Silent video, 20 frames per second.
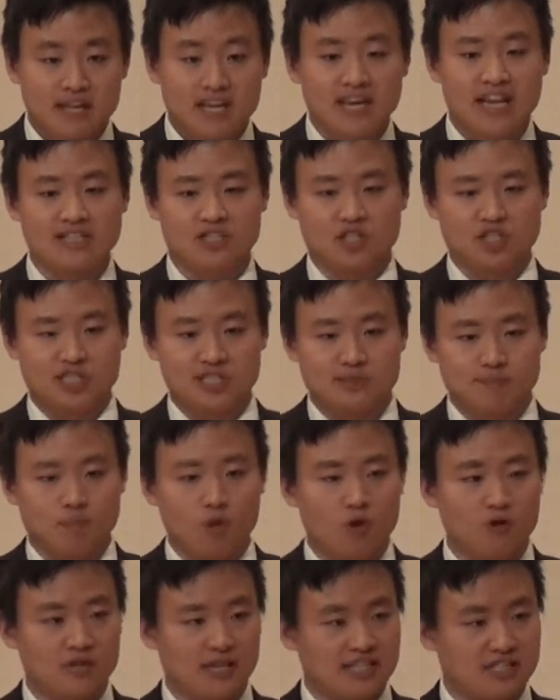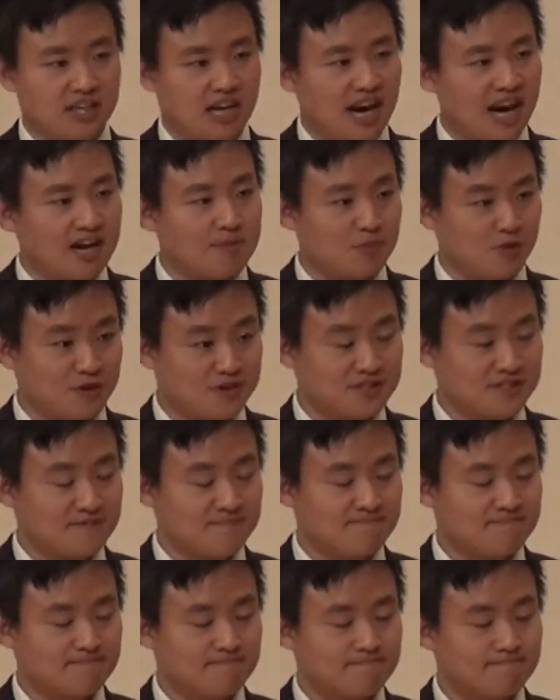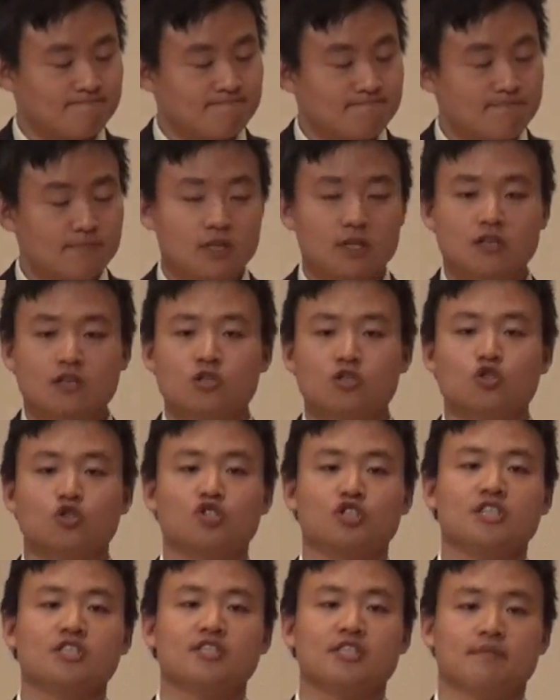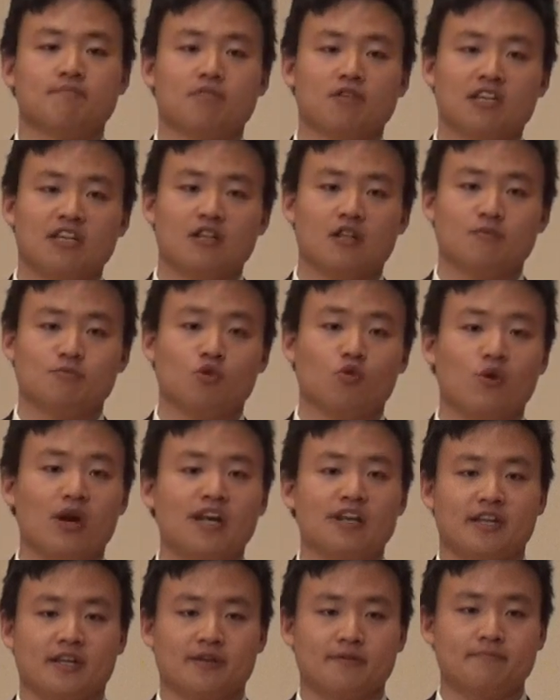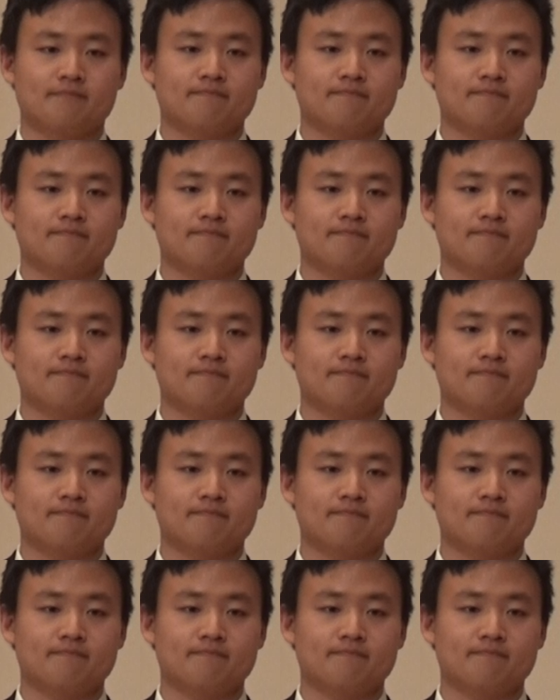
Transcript: as she spoke at Harvard, she simply loved writing.